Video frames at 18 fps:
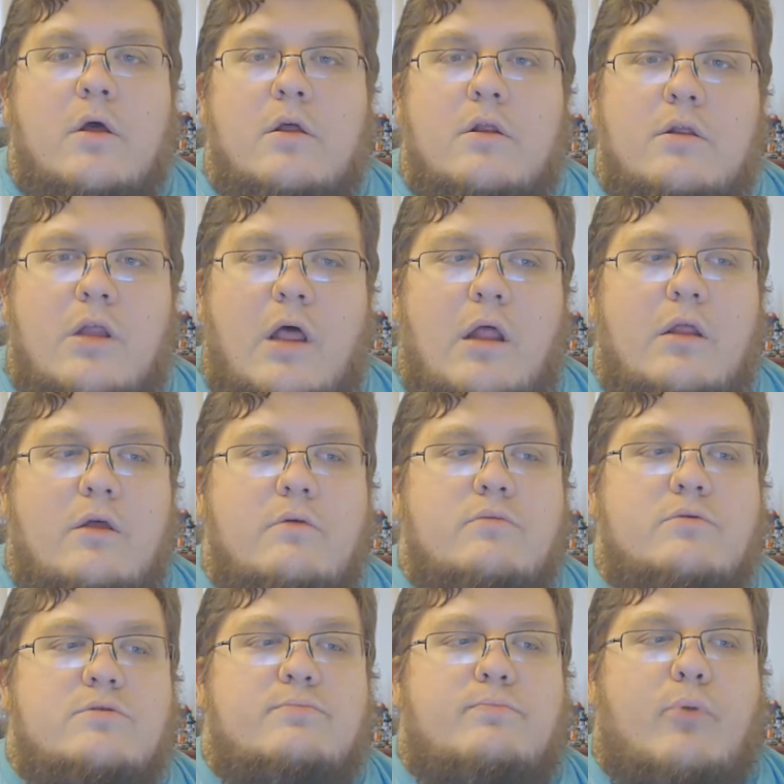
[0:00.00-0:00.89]
Lali
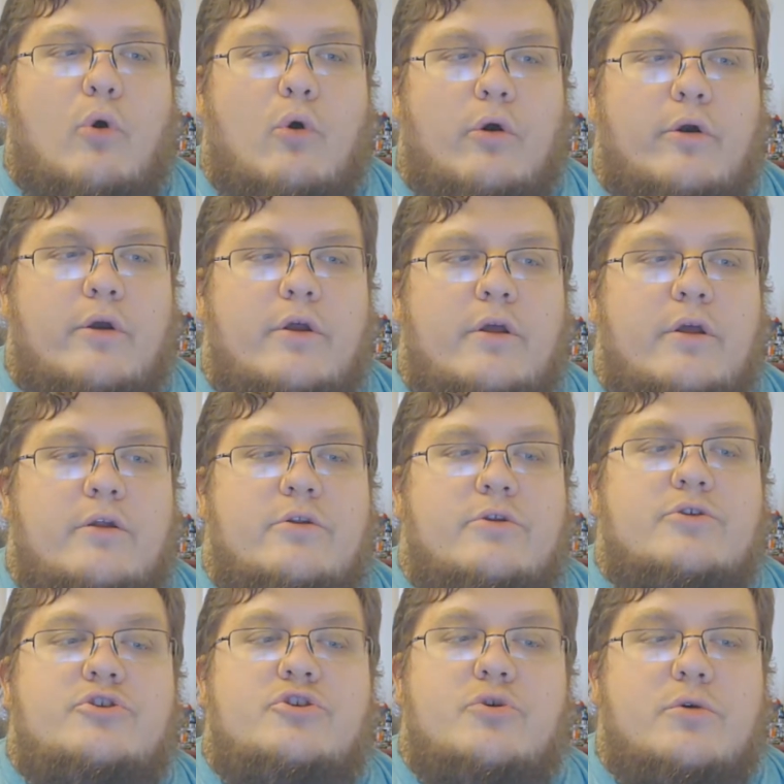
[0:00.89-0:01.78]
was born
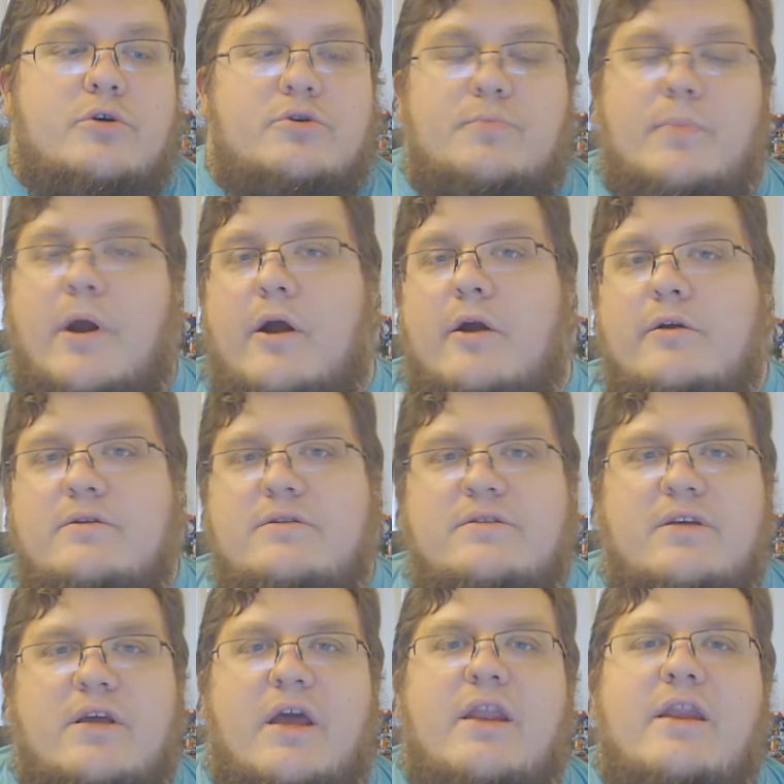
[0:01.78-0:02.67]
to Jewish
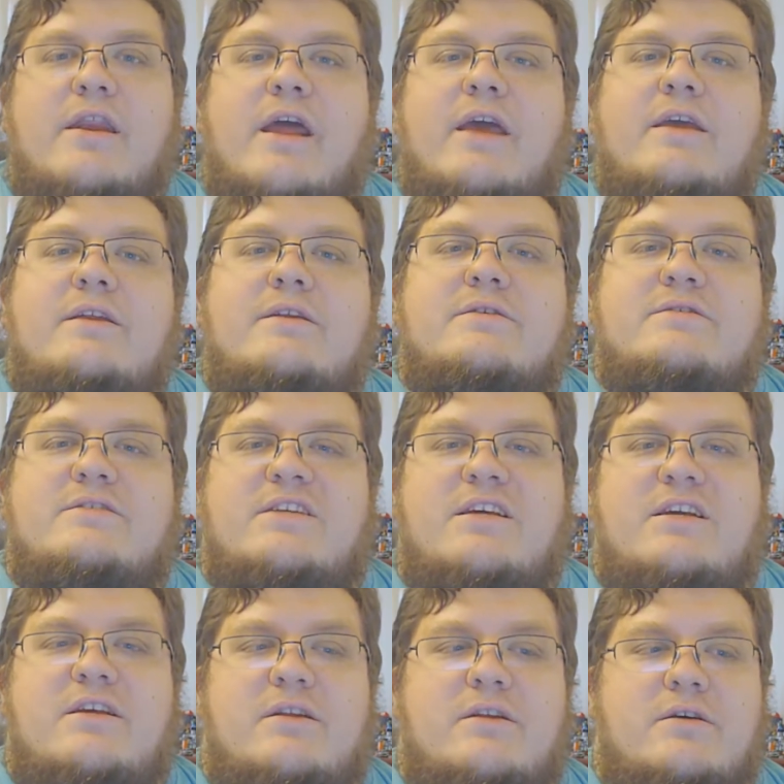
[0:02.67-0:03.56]
parents in
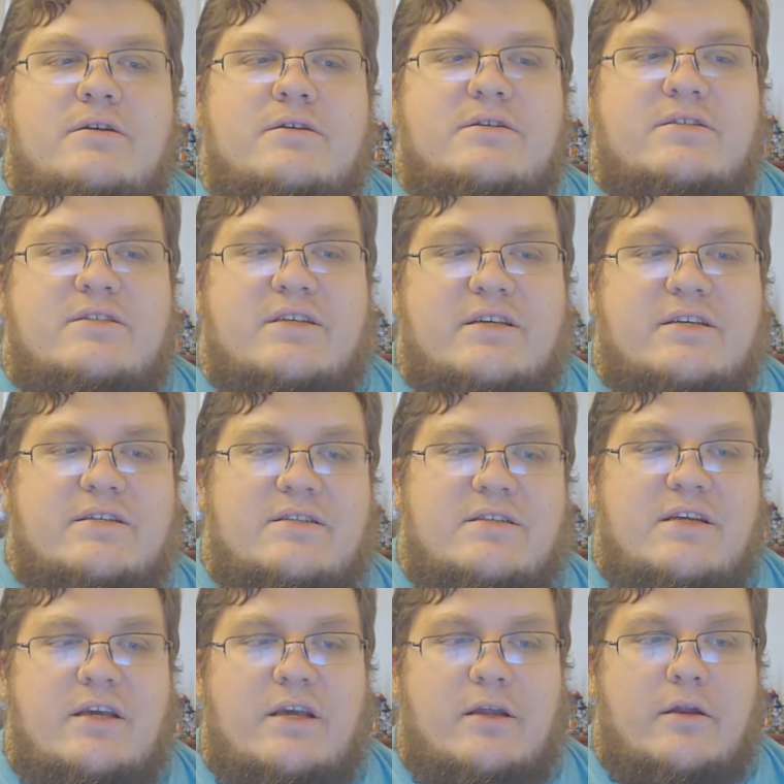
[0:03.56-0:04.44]

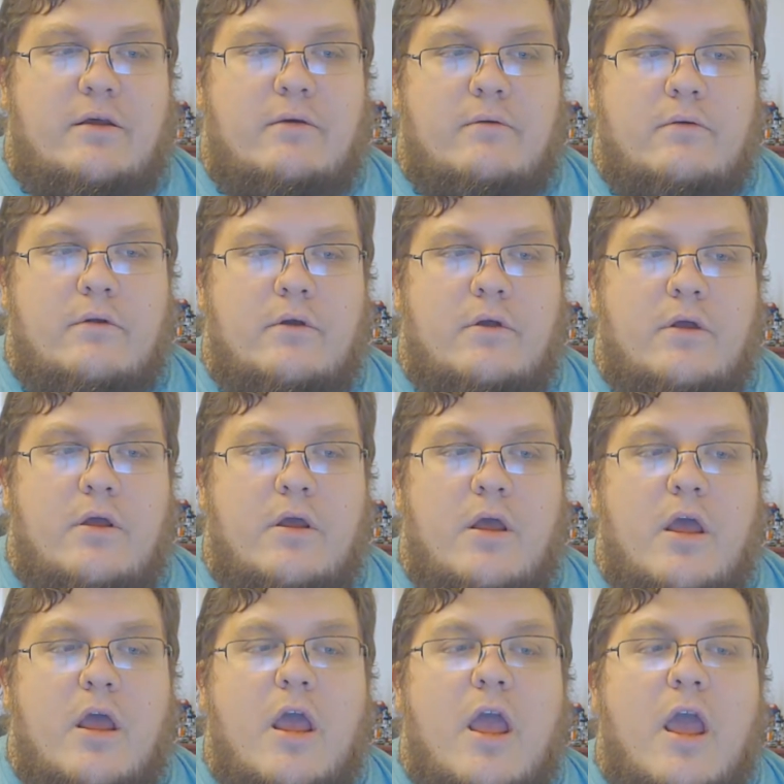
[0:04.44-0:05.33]
1916.
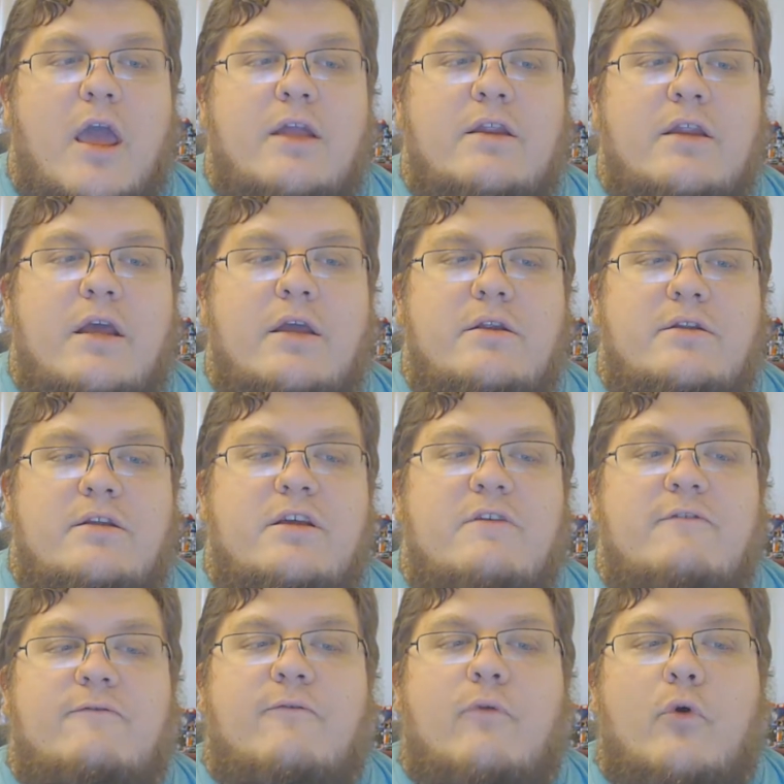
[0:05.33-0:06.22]
In
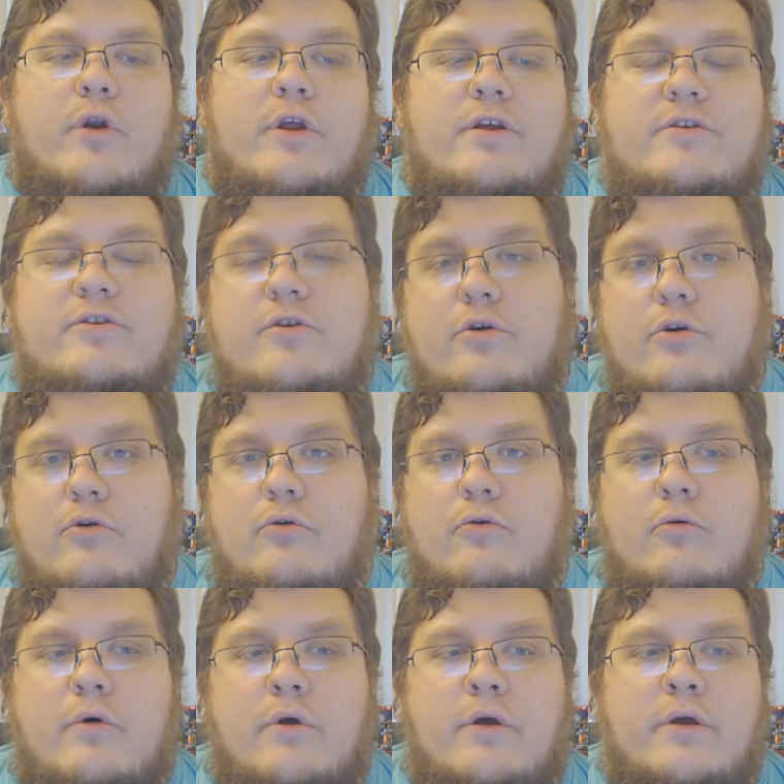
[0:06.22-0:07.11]

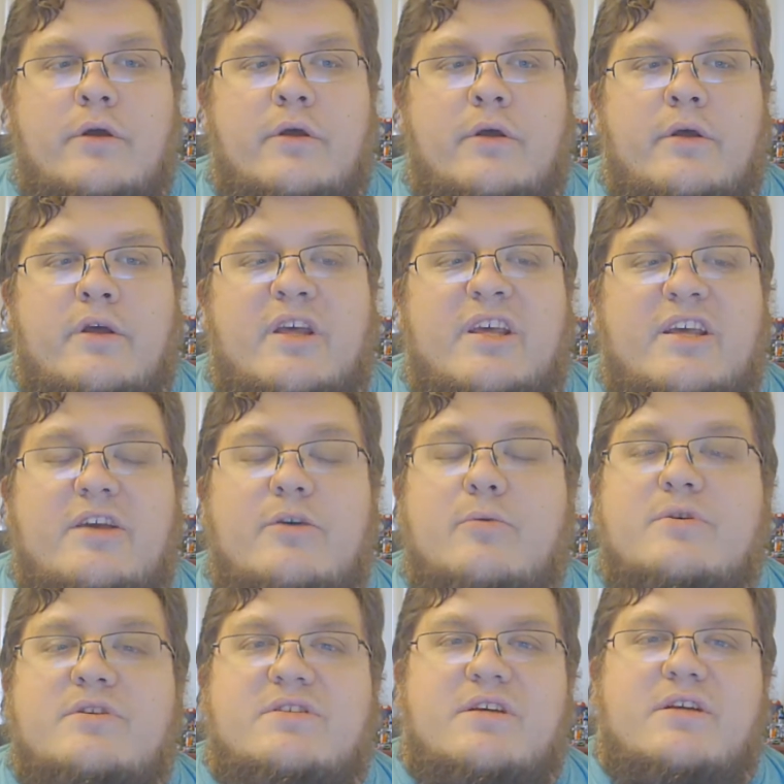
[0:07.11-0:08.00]
1942, he
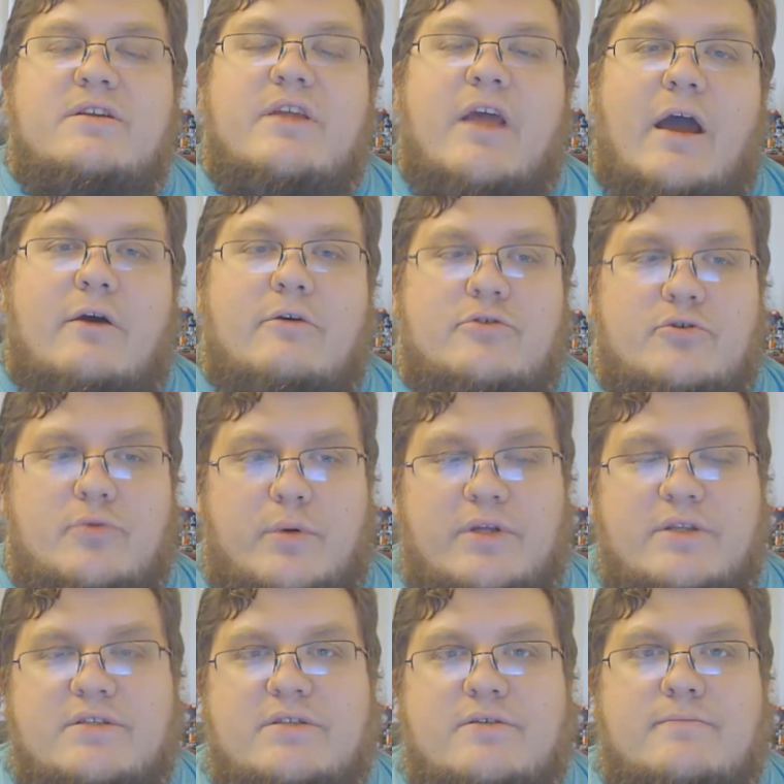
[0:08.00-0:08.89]
was sent to
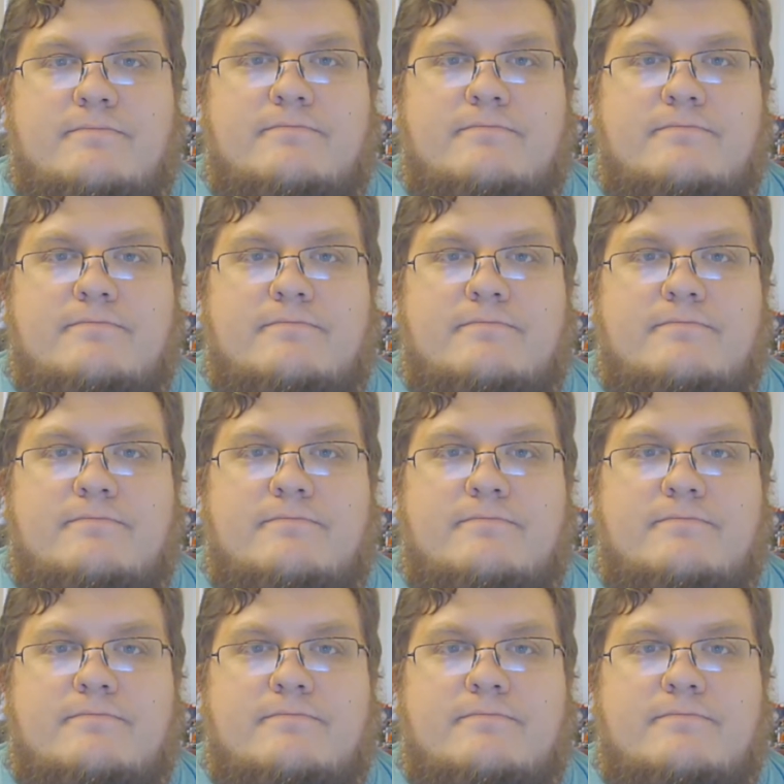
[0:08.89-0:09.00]
Auschwitz.